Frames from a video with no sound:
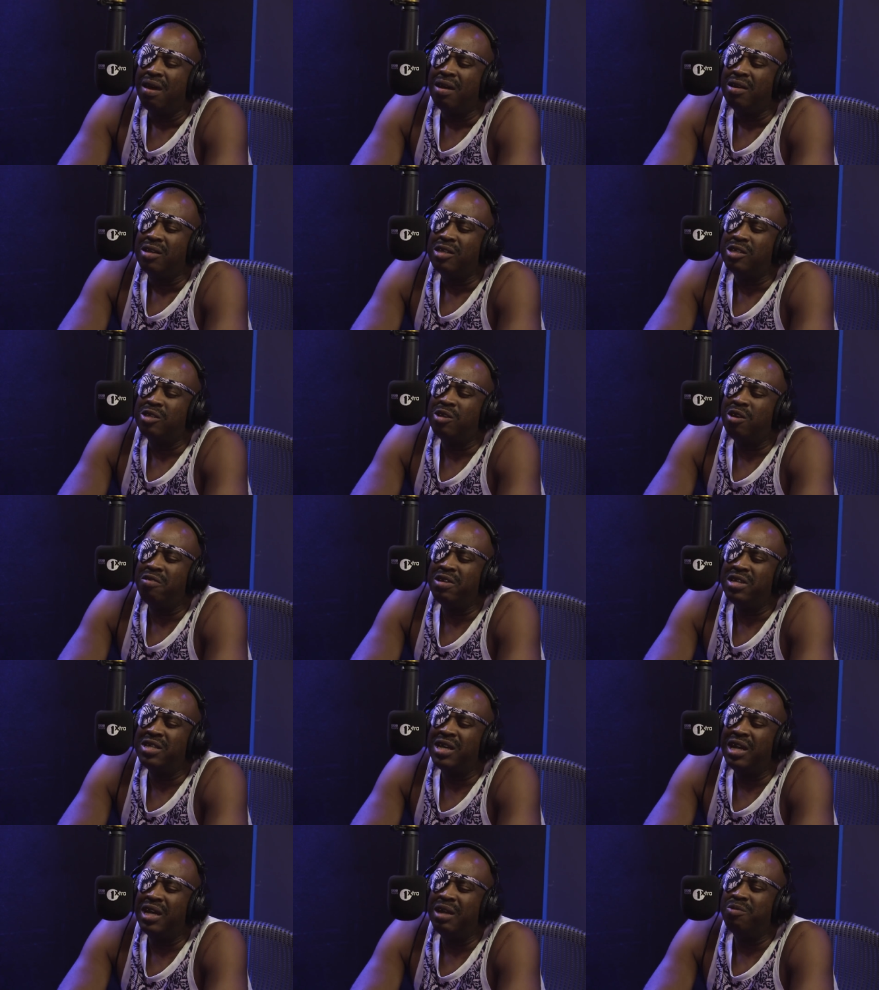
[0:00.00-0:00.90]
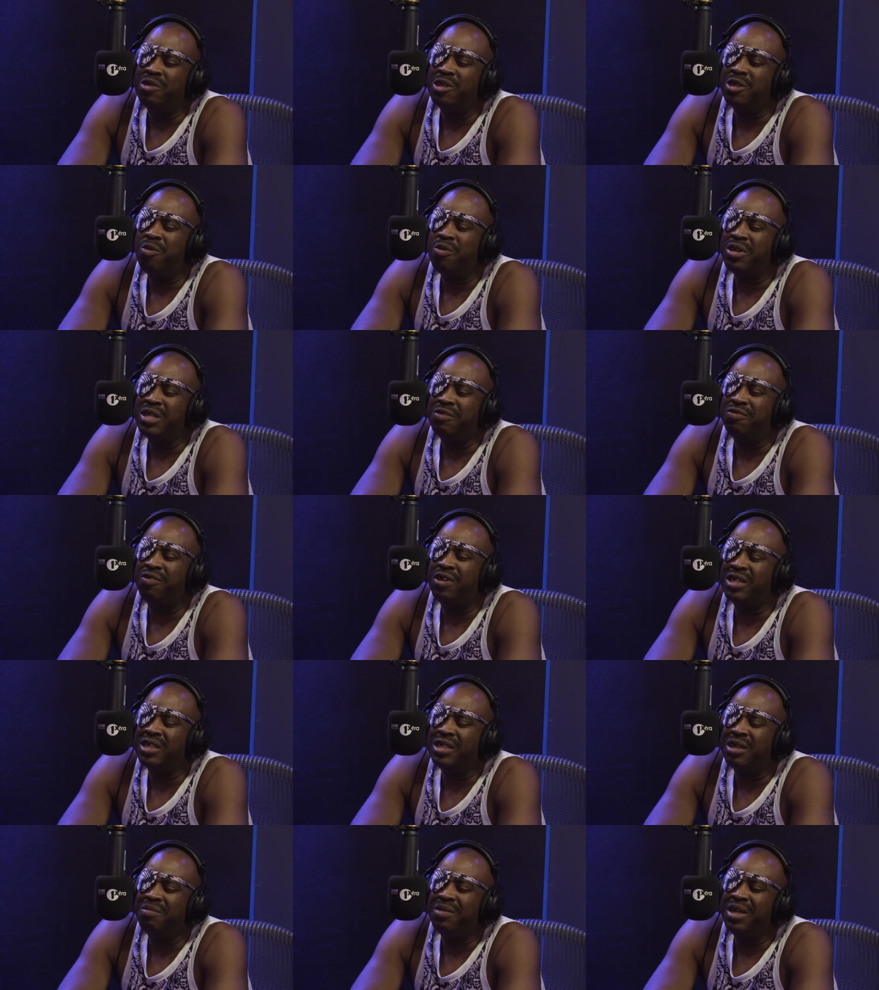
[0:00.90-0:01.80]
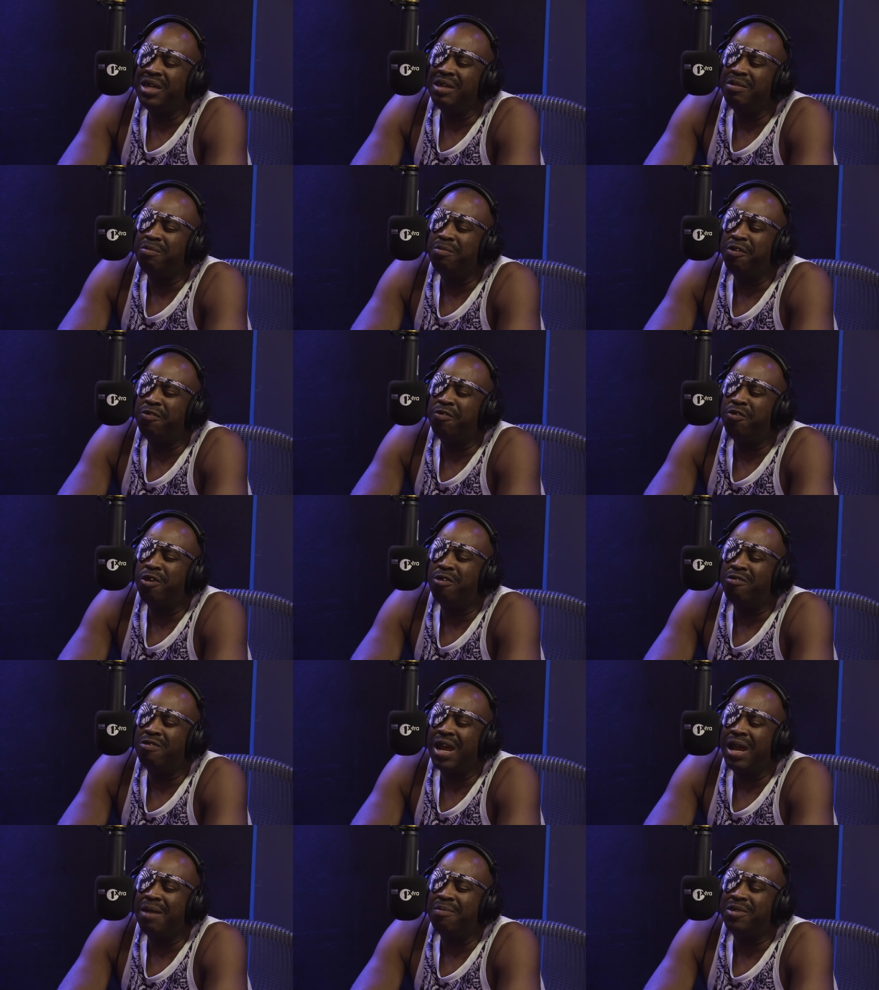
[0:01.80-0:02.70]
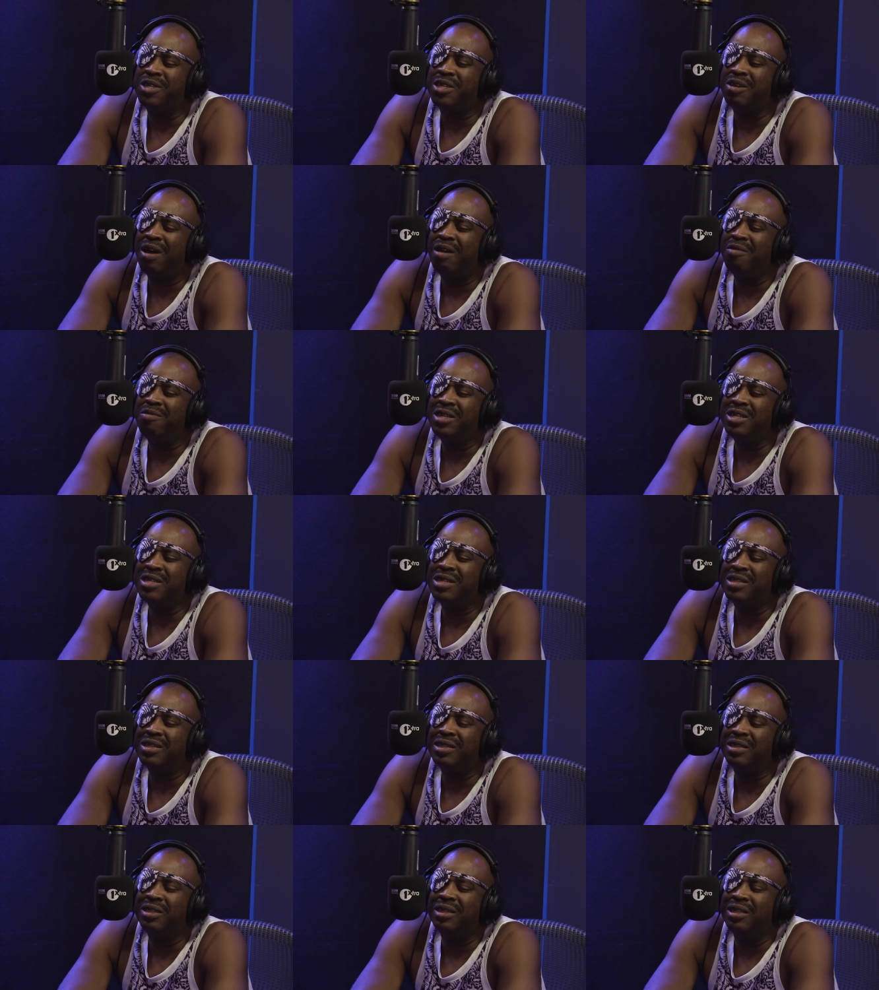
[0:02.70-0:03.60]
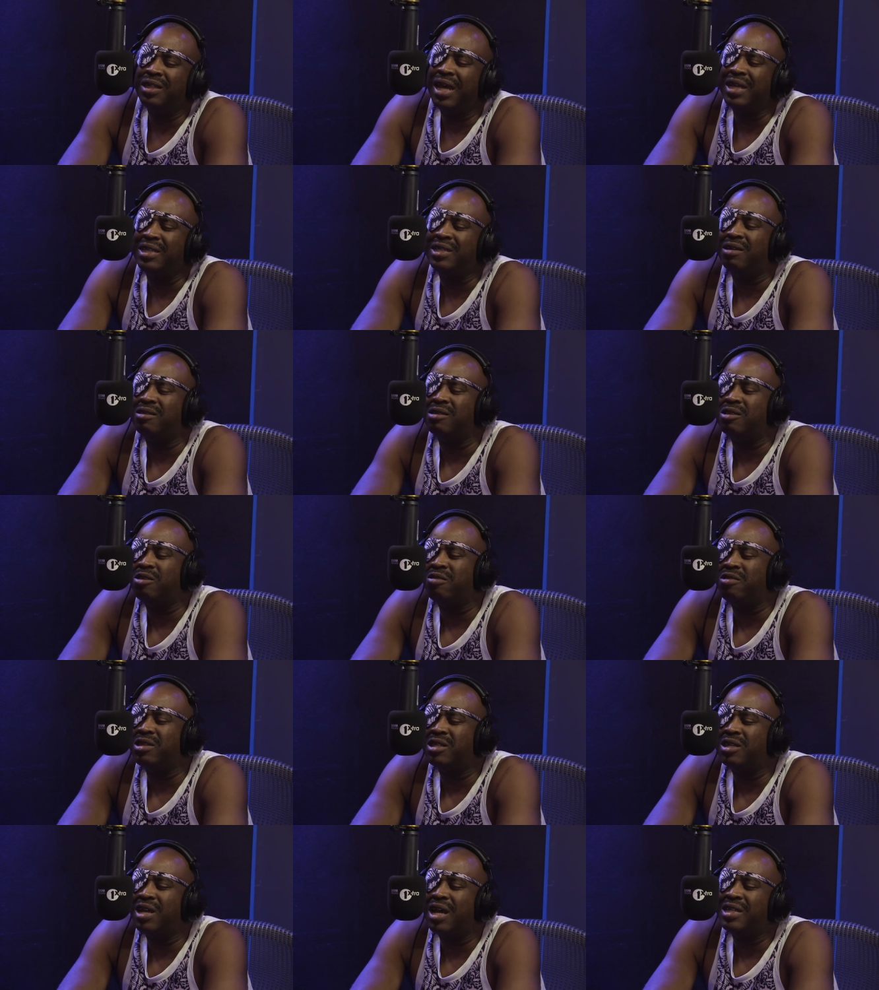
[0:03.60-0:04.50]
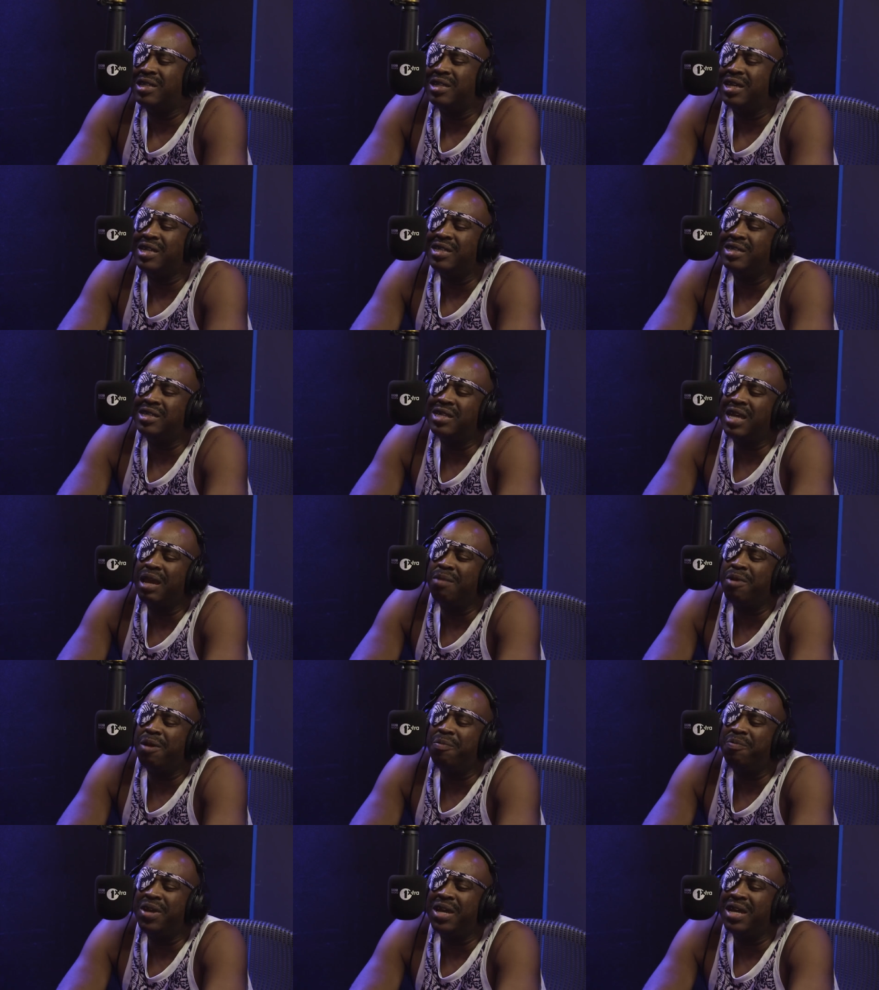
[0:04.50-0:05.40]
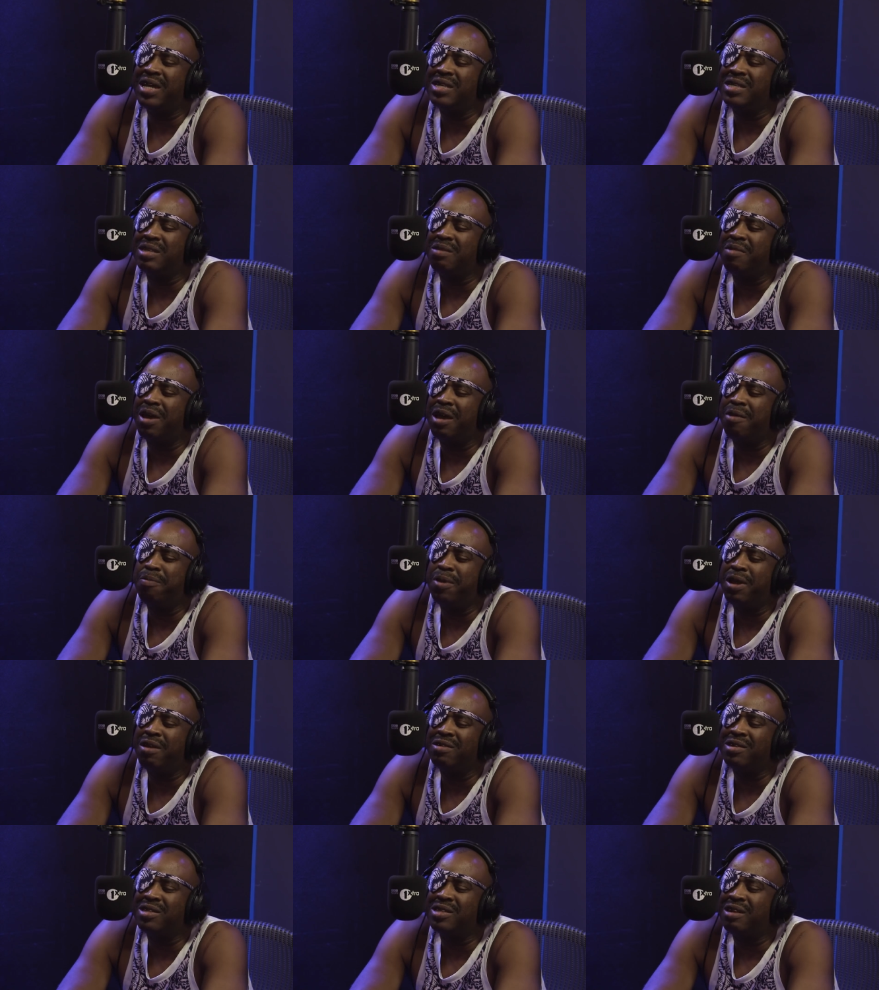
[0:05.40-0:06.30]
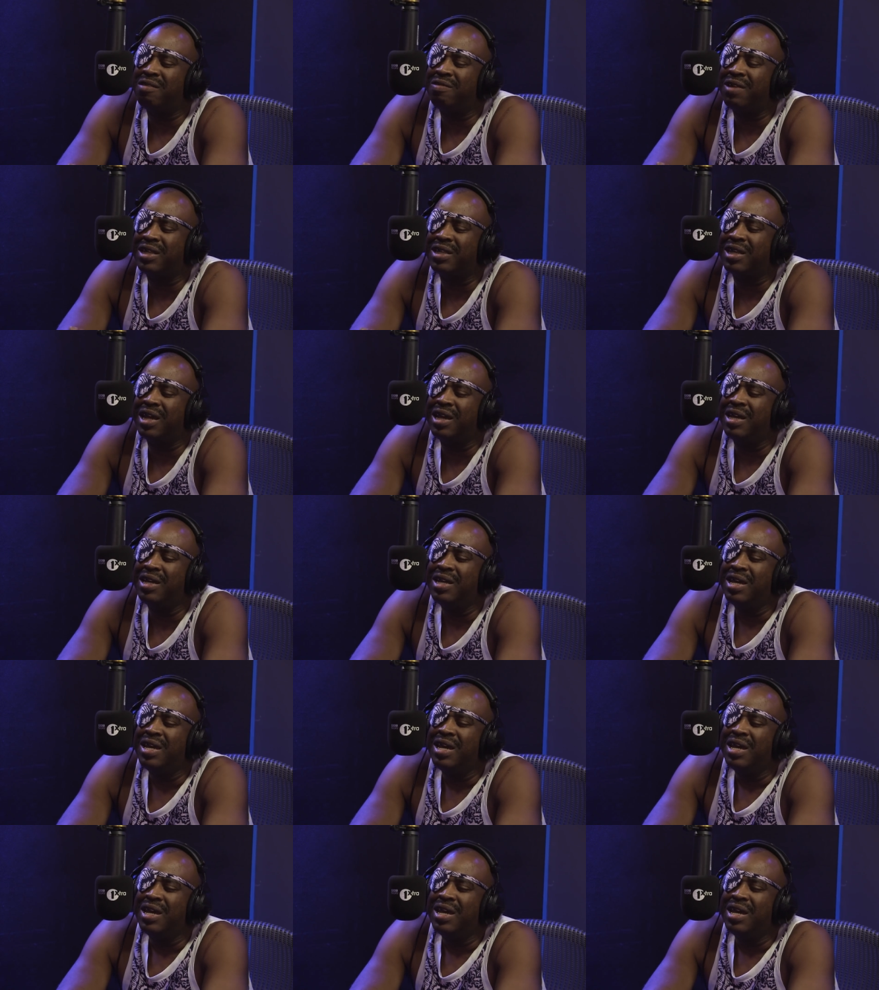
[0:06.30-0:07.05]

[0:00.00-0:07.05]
storytelling was always fun to me right. before rap. So I used to like tell stories trying to entertain my peers and my parents stuff like that.